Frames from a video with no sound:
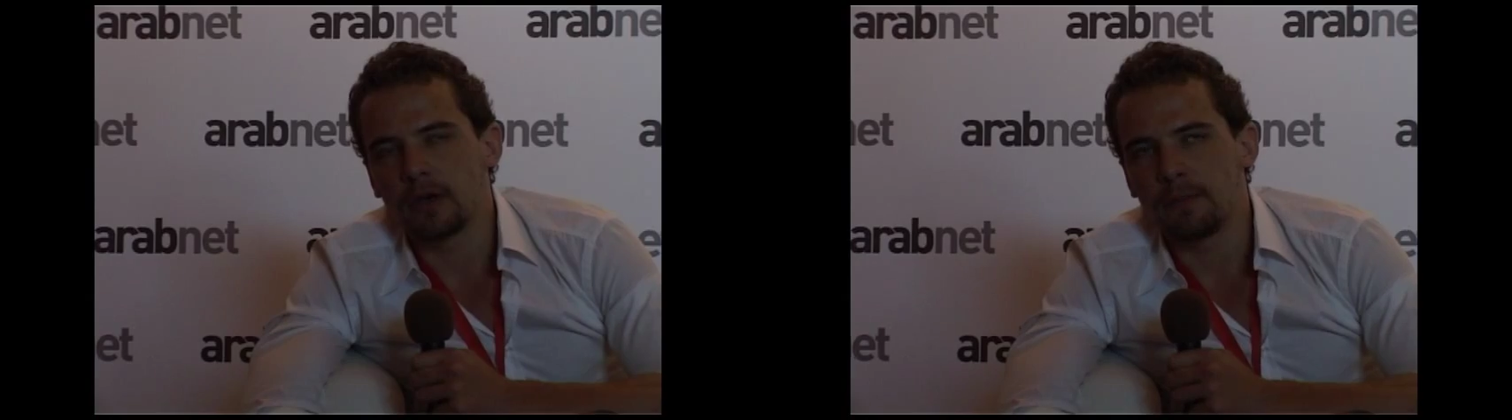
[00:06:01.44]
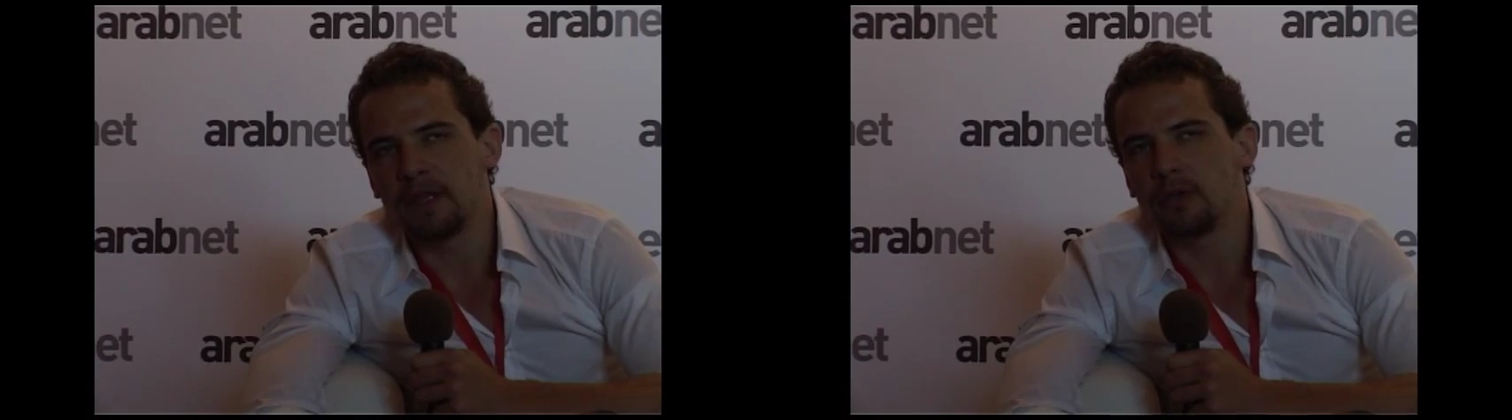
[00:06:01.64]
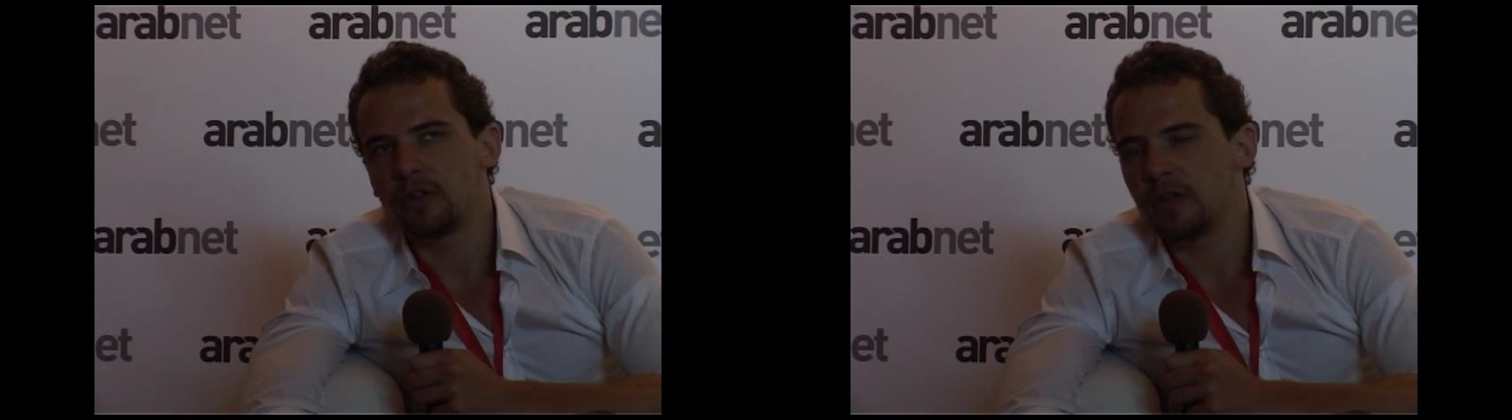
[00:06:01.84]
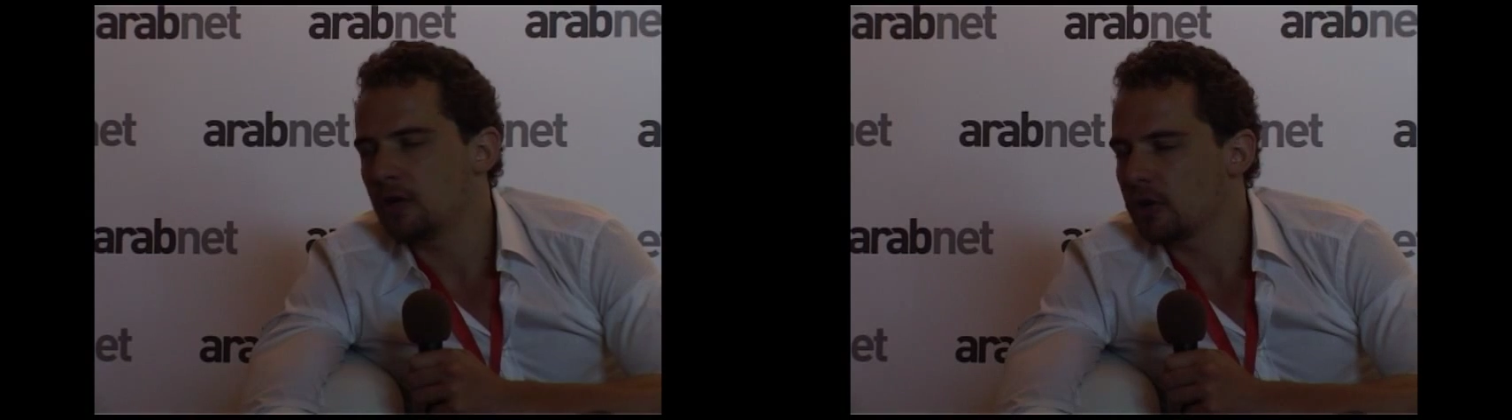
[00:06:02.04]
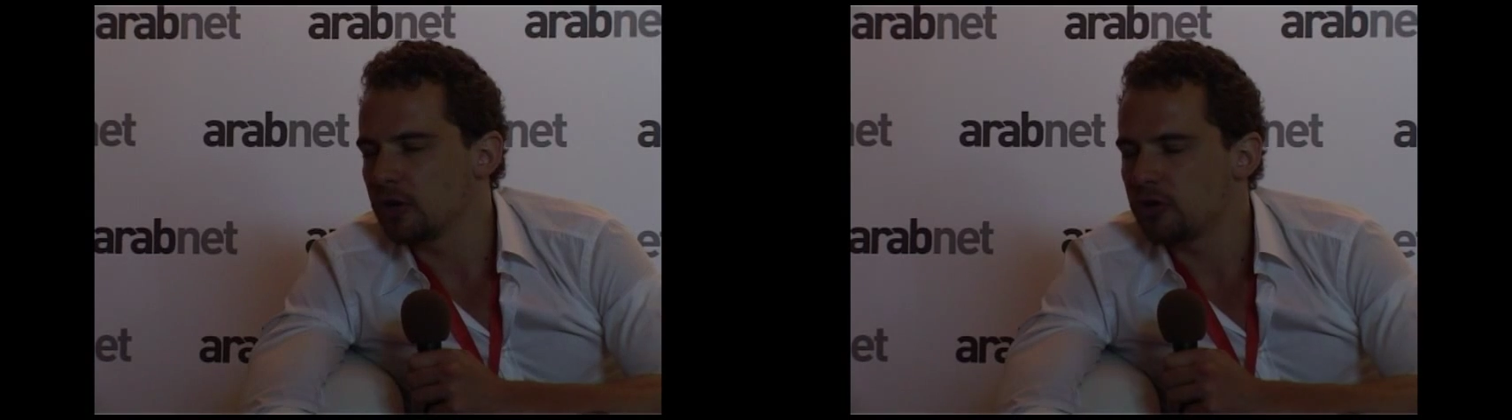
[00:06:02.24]

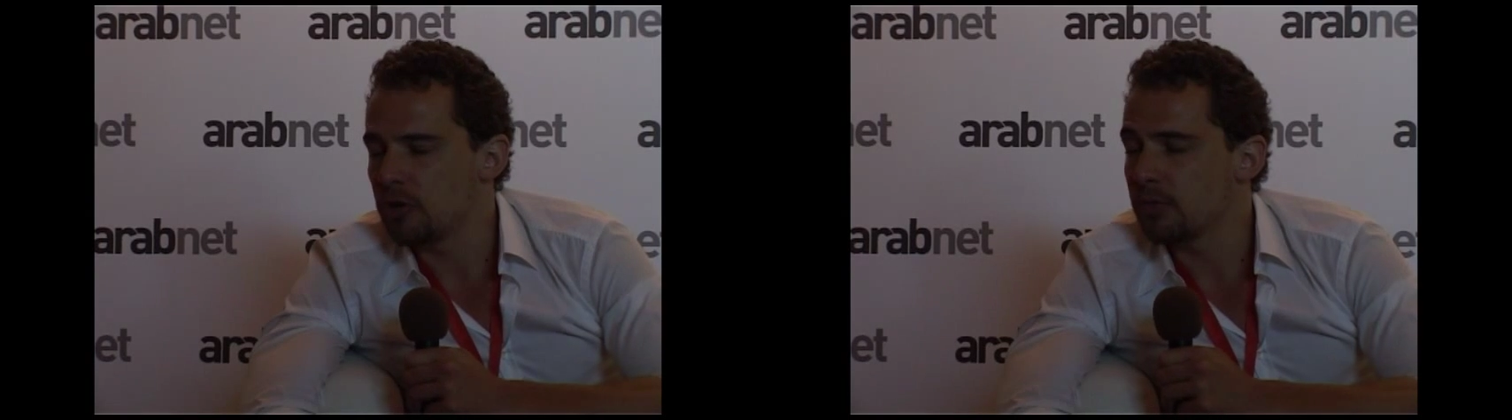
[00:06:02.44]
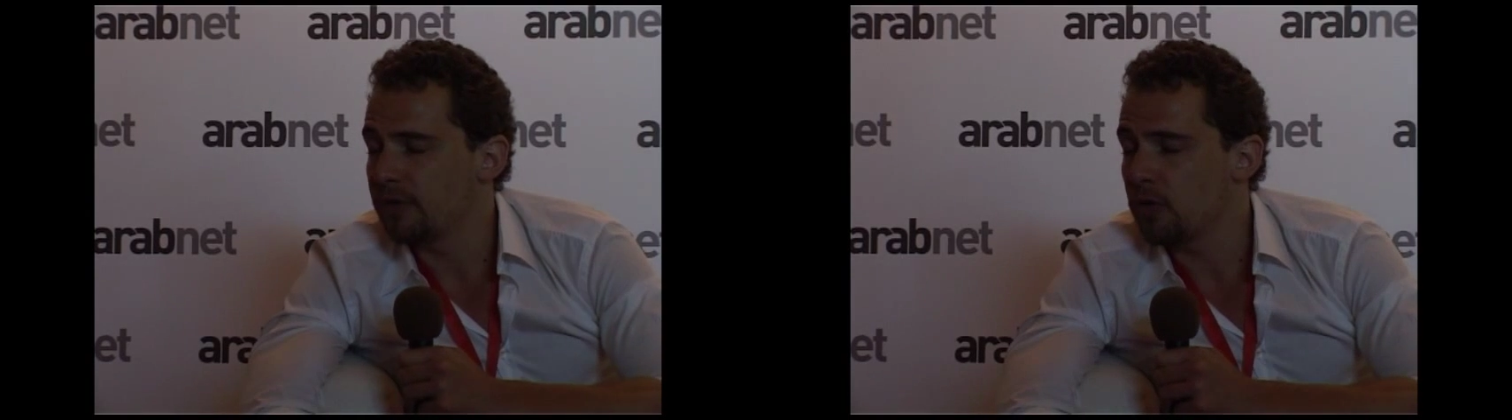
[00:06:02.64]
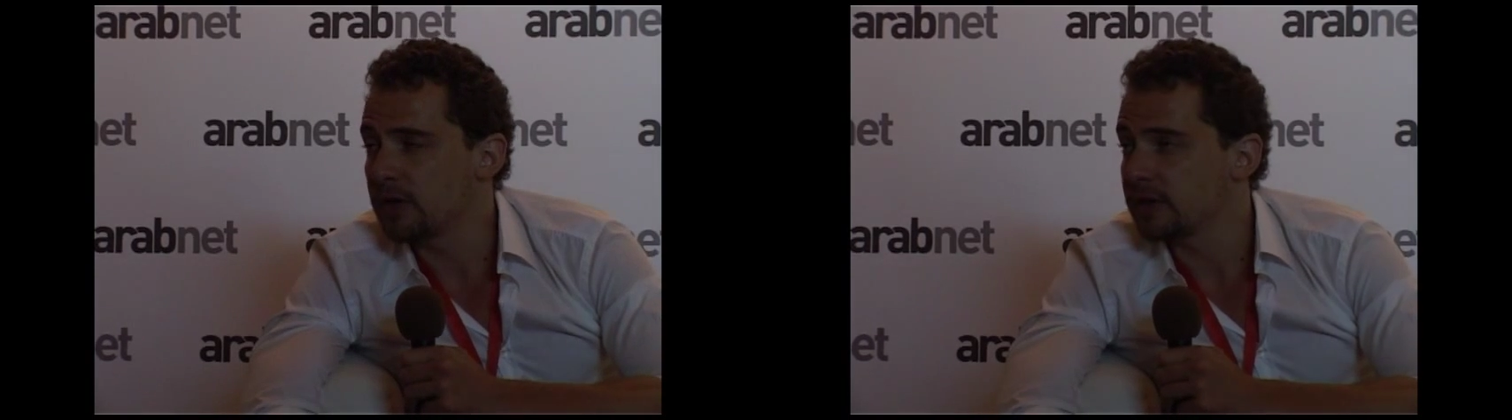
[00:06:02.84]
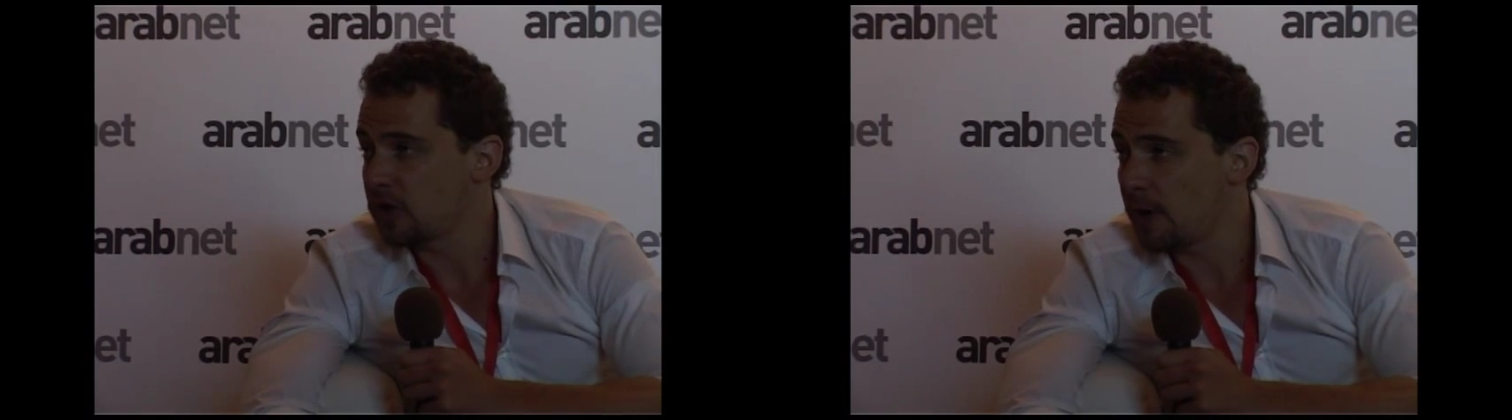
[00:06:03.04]
B2C or consumer-focused